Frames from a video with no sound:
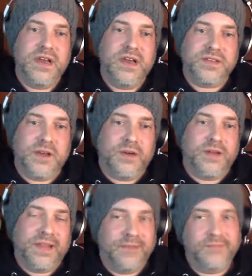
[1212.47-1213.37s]
So, and
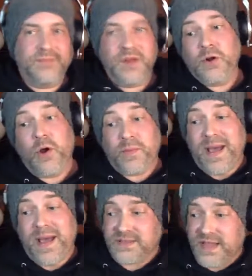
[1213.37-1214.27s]
then, going
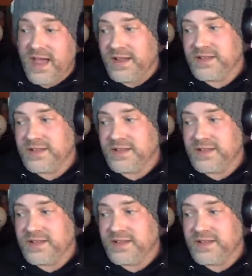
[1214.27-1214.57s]
past that,